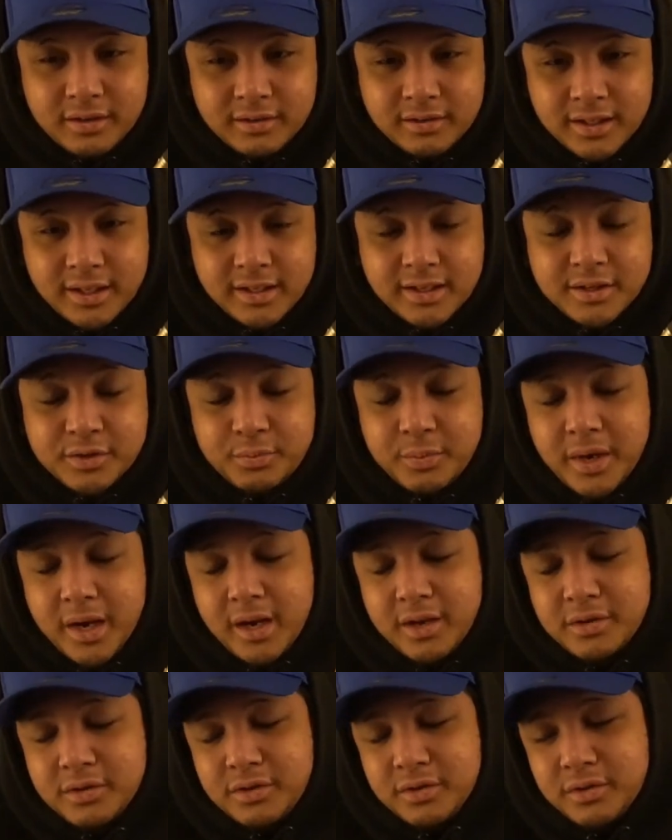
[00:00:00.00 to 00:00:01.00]
Because a piece of
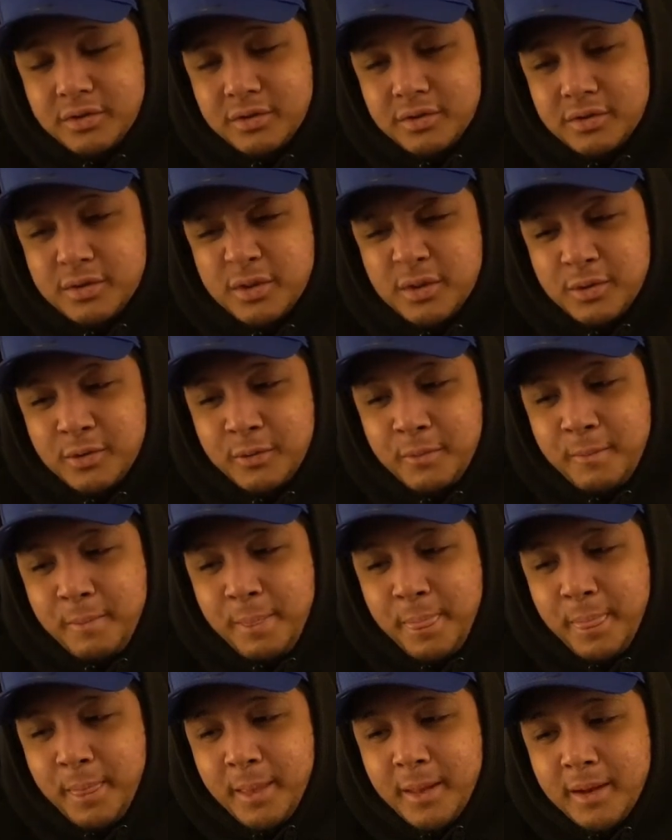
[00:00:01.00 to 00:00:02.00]
her now lives
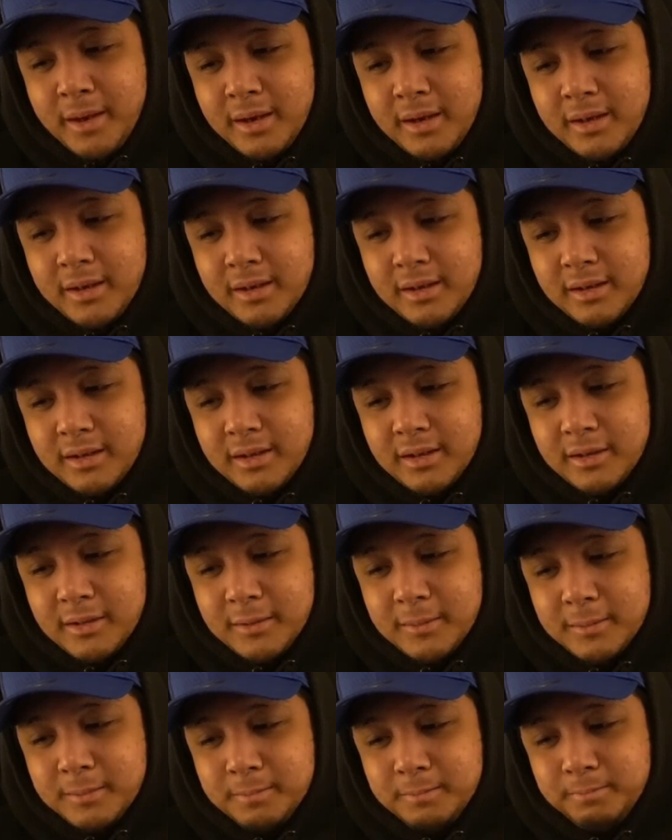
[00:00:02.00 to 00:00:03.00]
on in his mask.
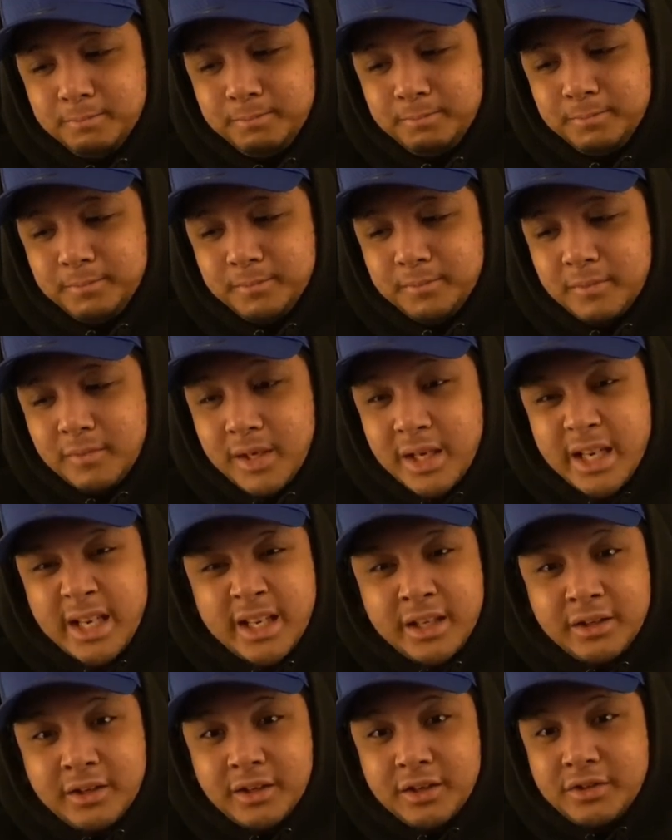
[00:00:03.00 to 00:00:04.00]
So,
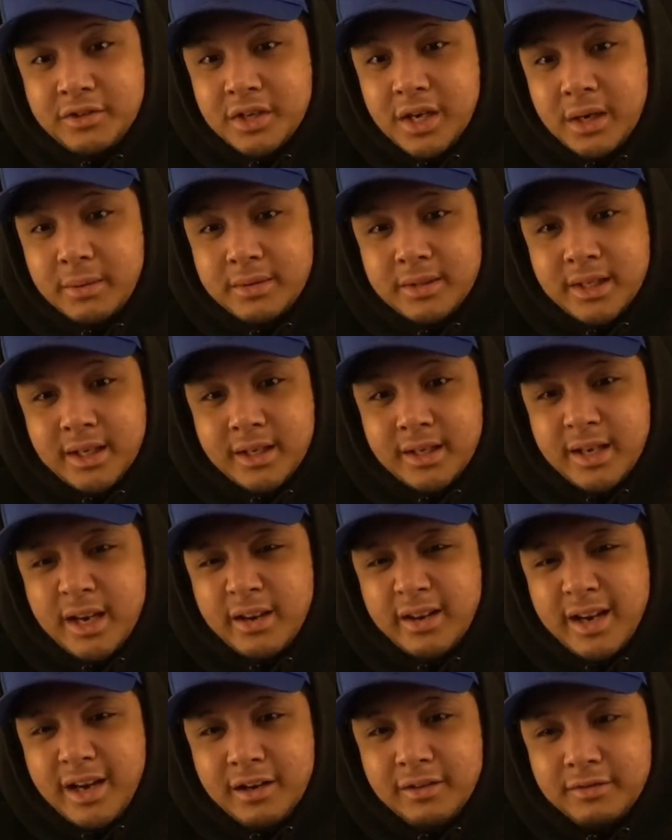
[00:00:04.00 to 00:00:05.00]

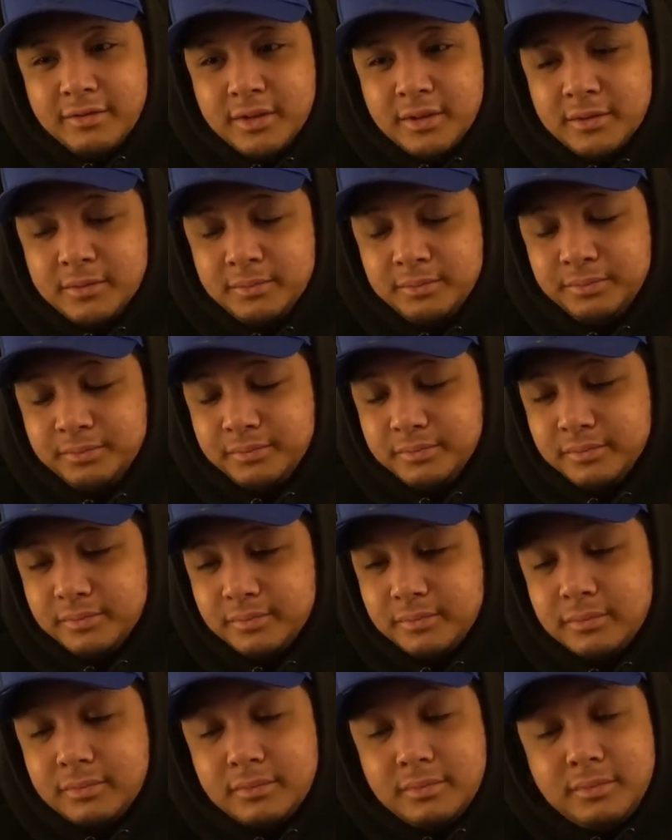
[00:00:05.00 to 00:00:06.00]
Negan,
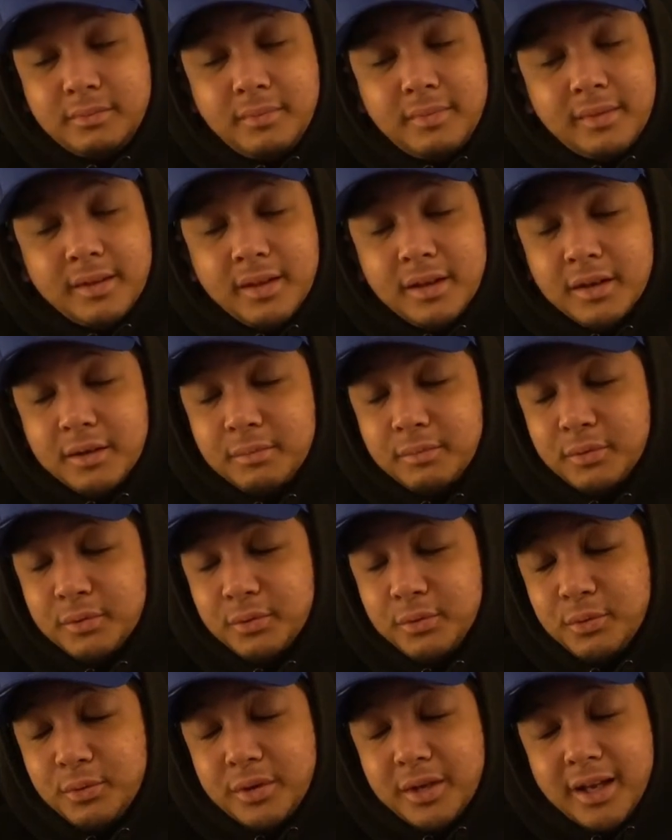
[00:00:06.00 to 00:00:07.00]
good job in taking out
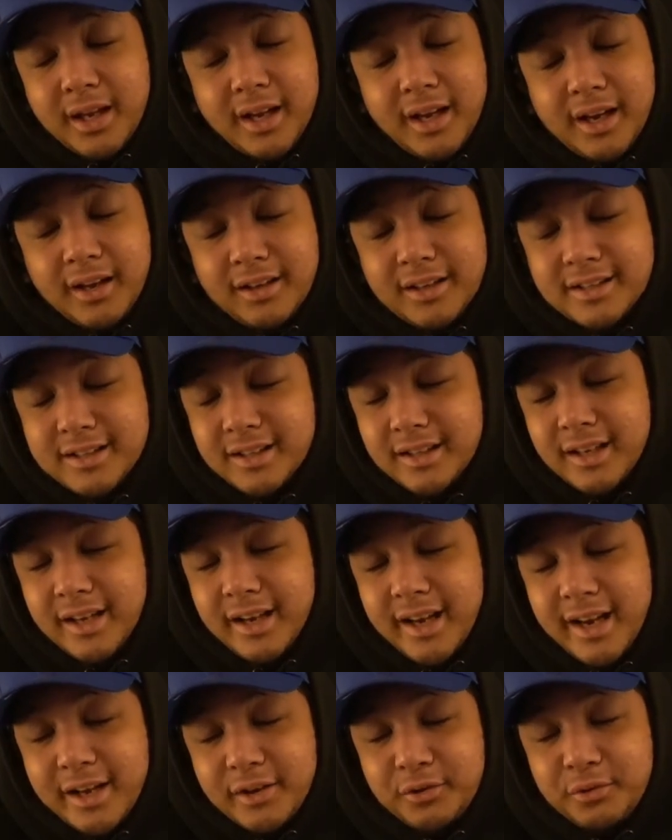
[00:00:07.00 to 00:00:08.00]
Alpha.
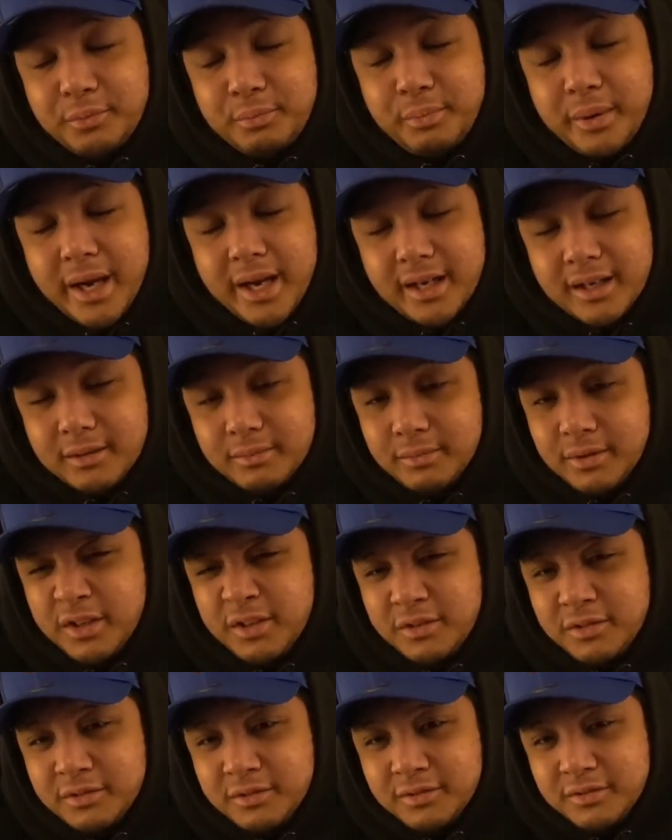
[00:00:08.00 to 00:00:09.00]
But who
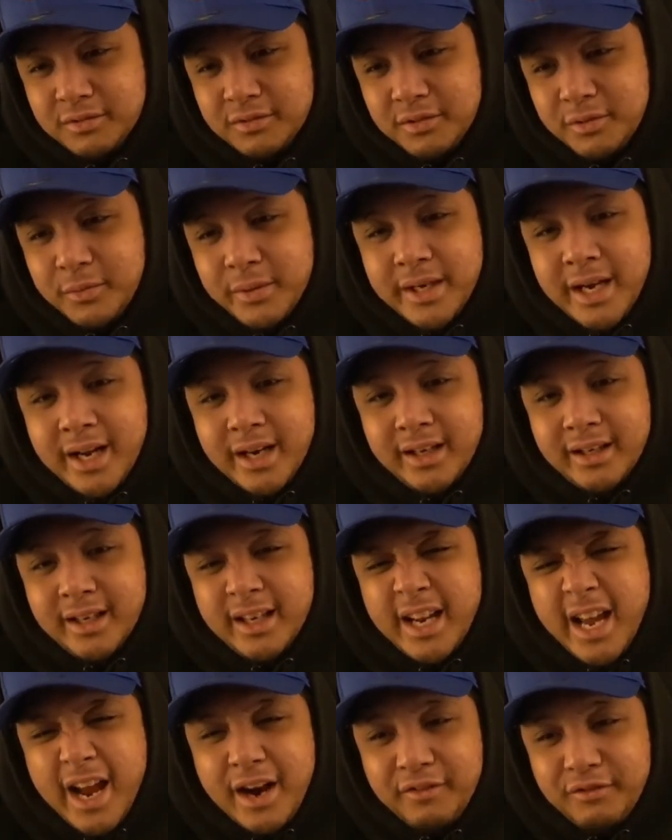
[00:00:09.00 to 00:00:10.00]
the hell is going to
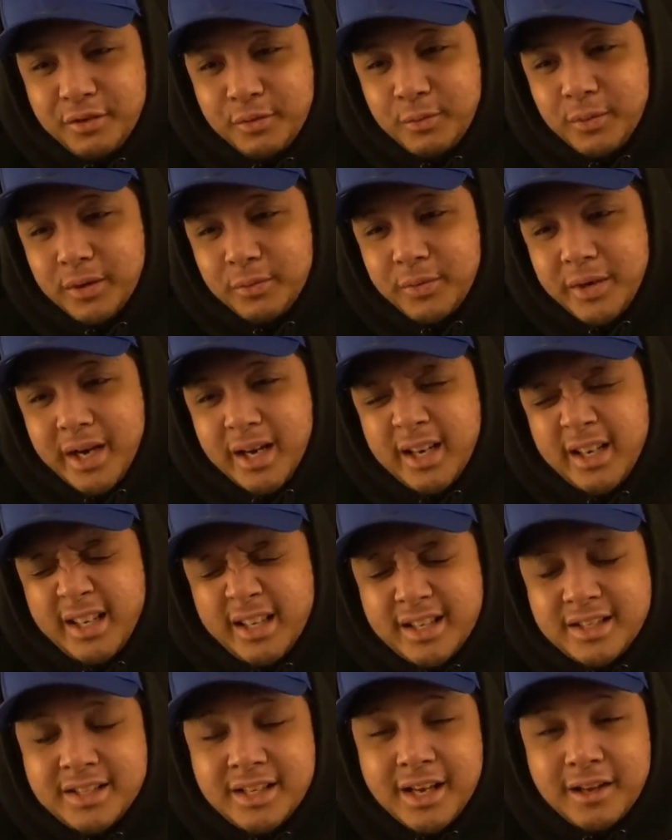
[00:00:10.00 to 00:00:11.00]
handle Beta, bro?
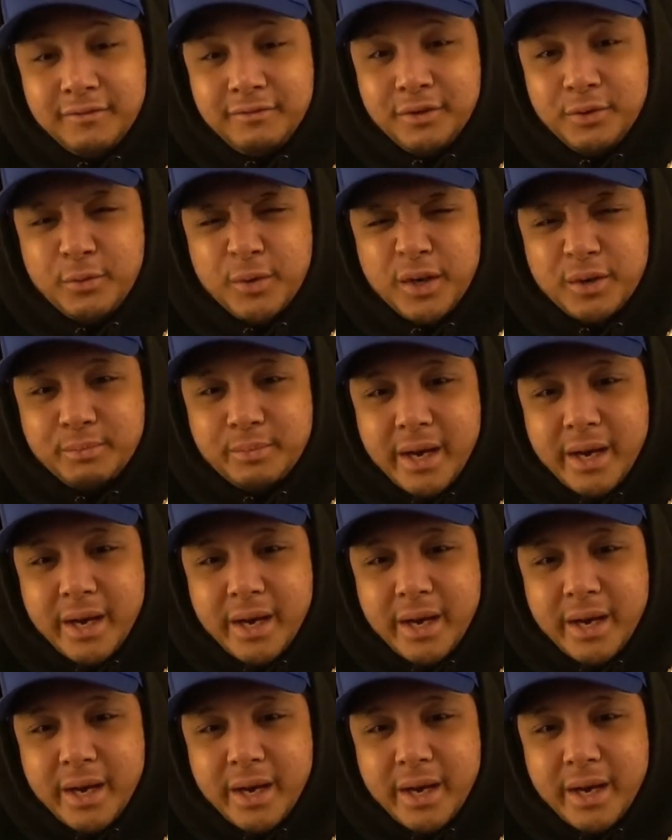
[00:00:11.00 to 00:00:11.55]
We kind of need